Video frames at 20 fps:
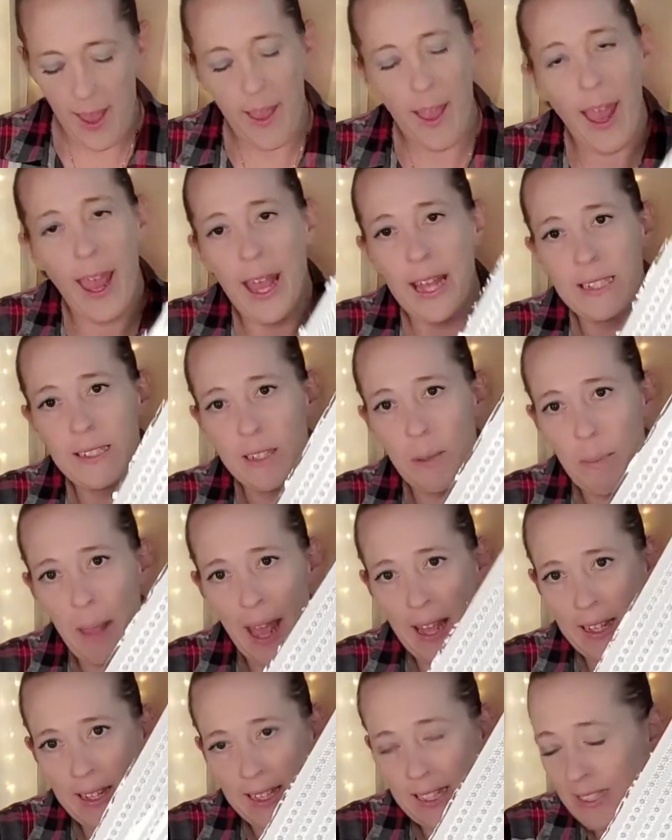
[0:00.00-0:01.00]
And a
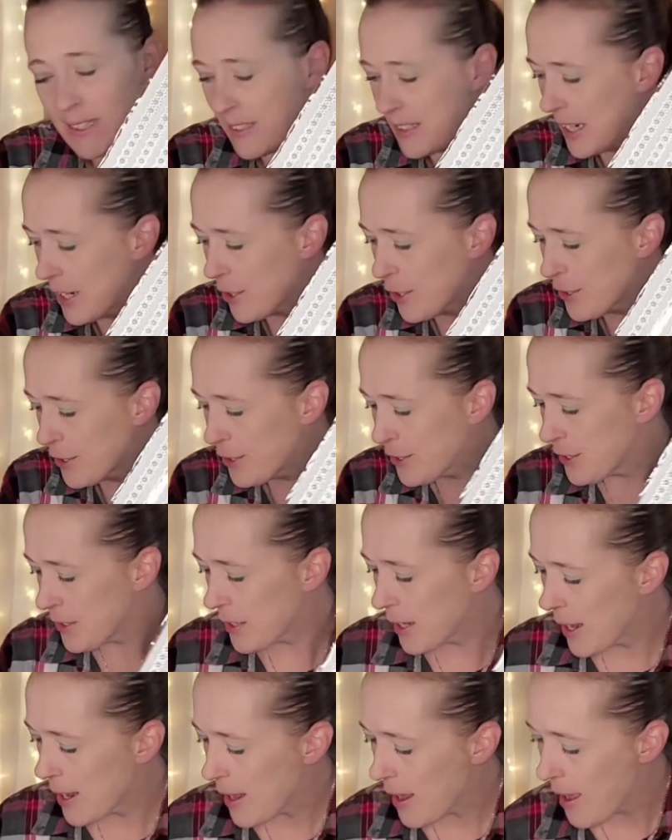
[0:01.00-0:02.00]
pack of these stickers,
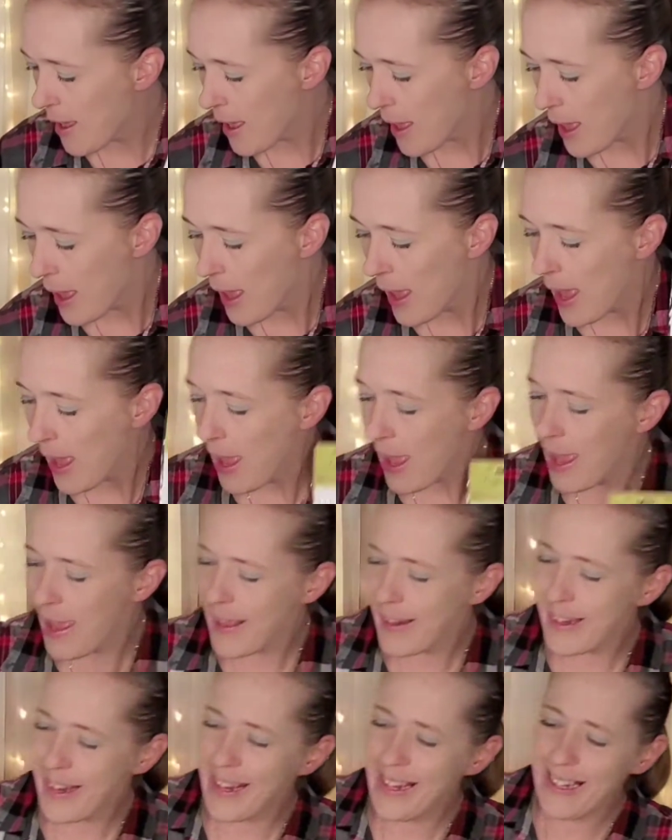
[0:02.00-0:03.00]

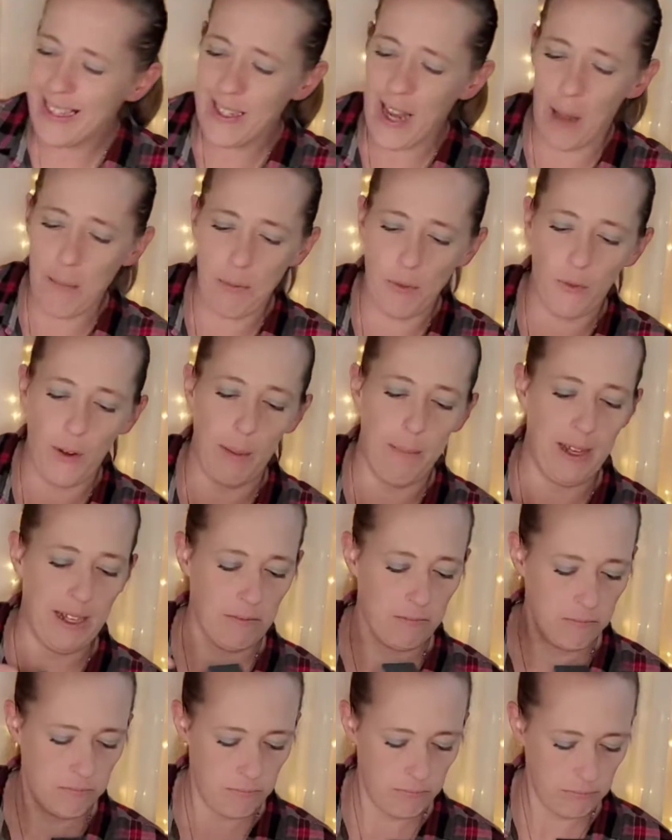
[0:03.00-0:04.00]
and any type of ribbon
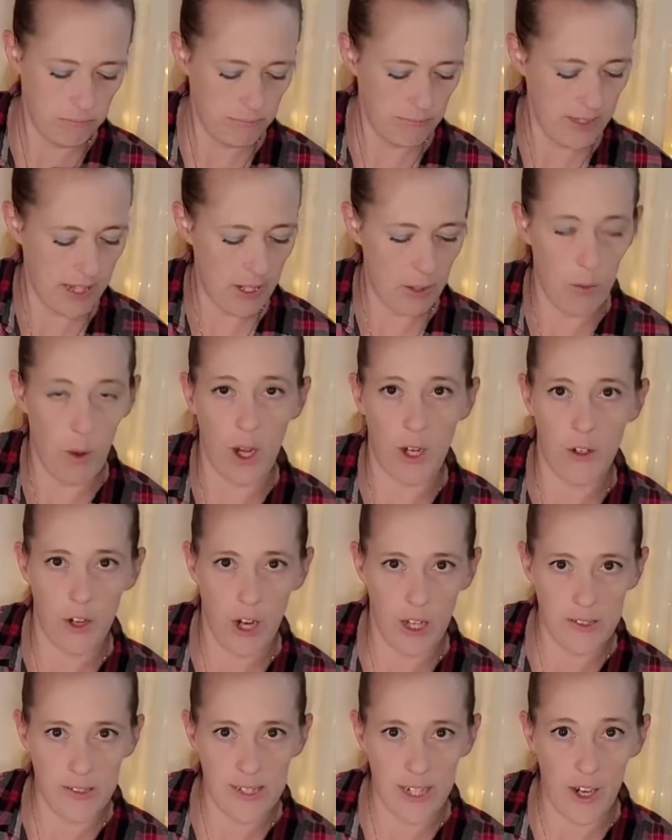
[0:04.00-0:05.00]
that you want
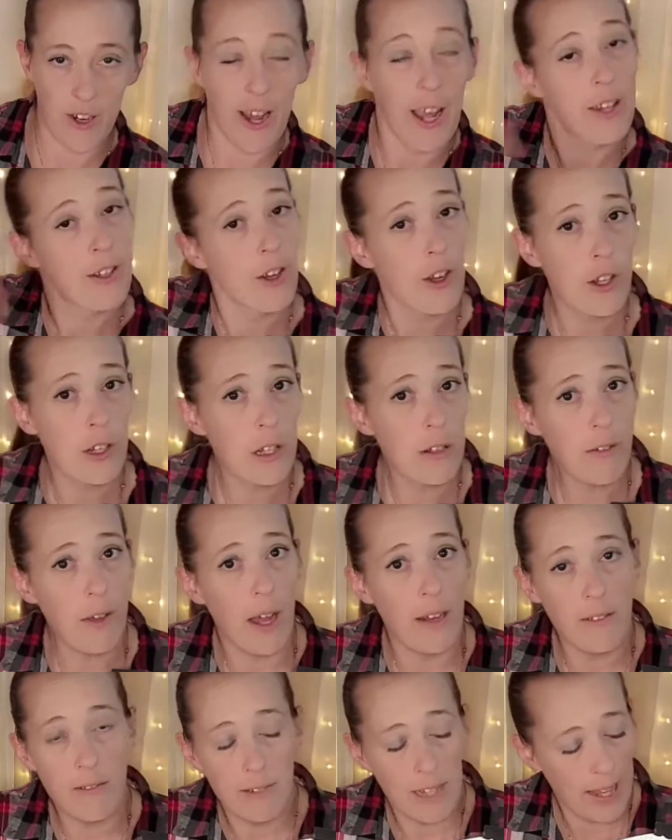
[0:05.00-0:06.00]
across here, and your glue
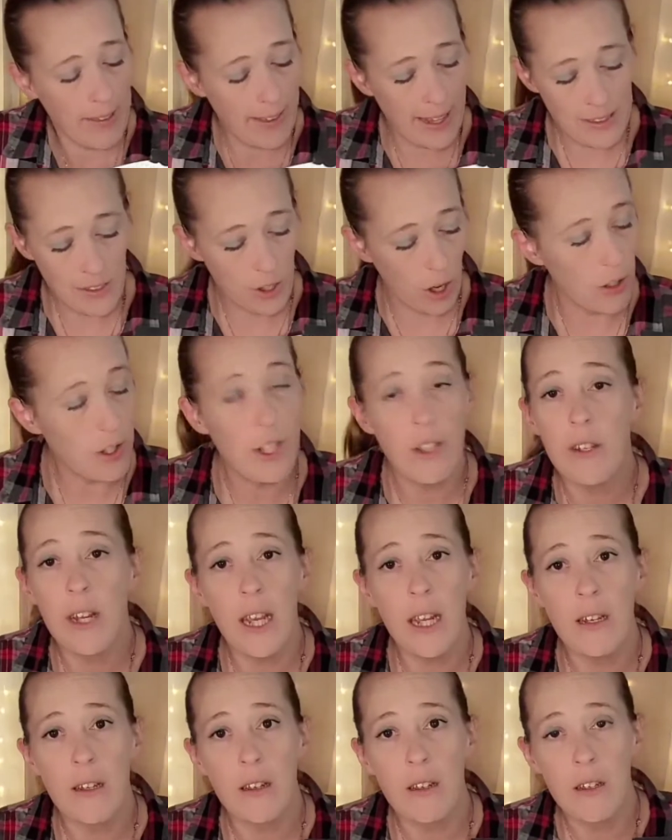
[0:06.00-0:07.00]
gun, and that's all you
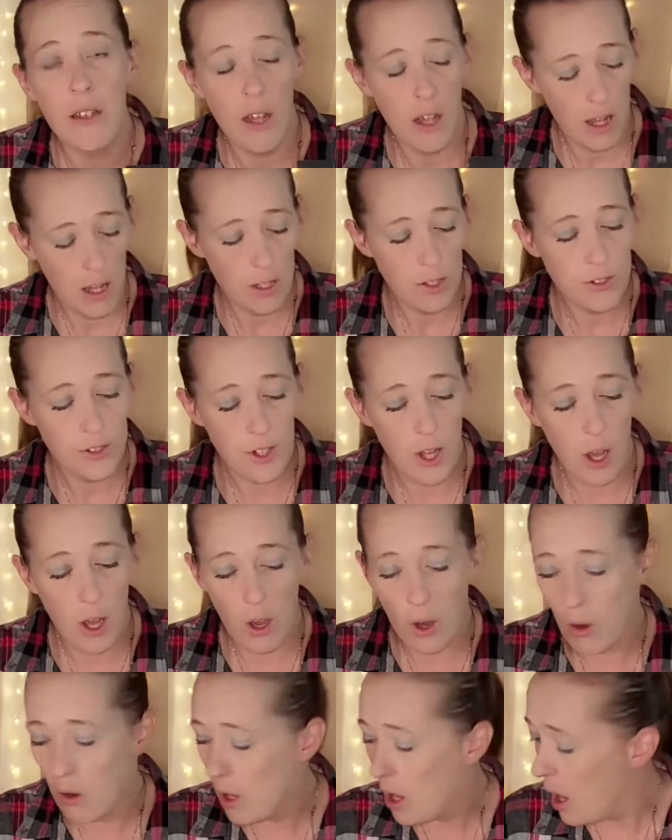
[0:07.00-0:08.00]
need.
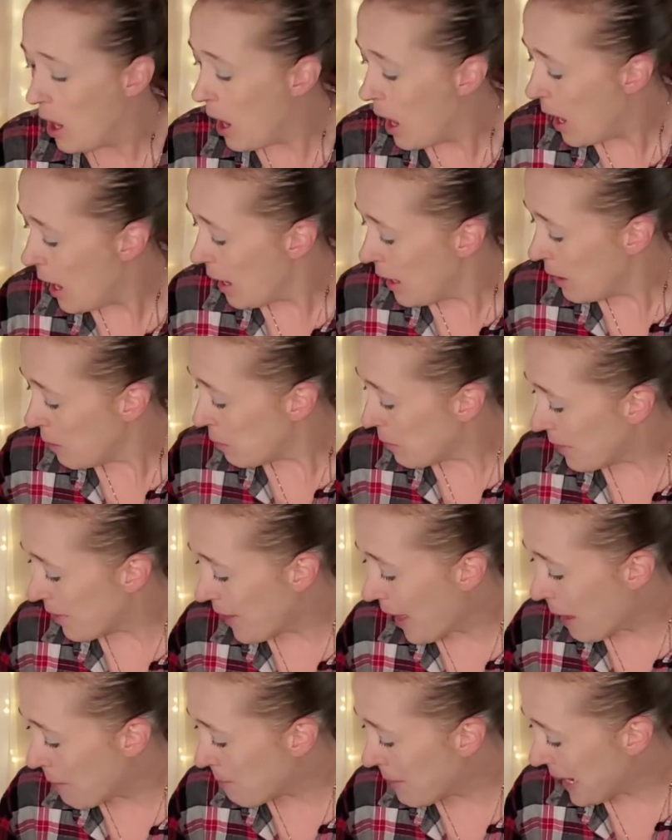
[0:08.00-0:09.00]
So with
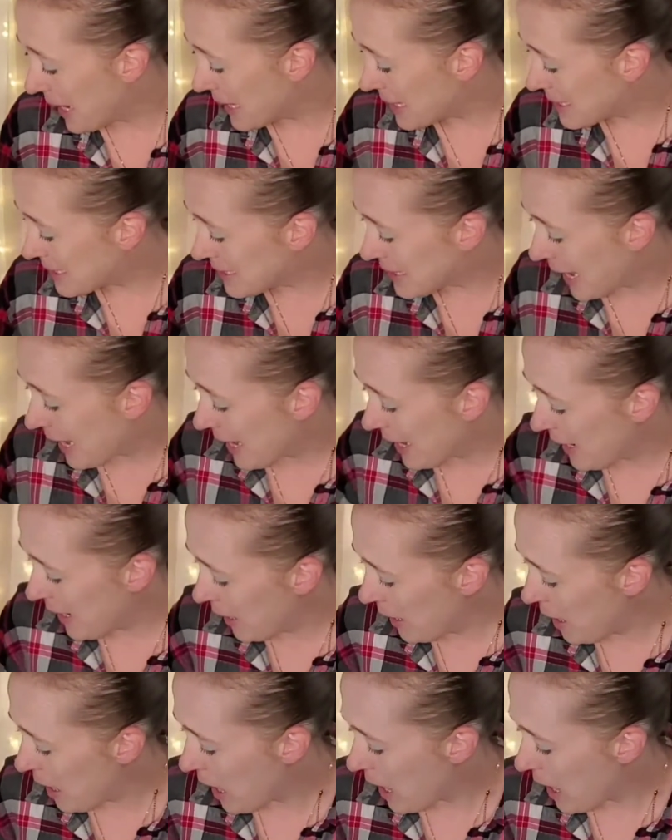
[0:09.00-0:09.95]
that being said,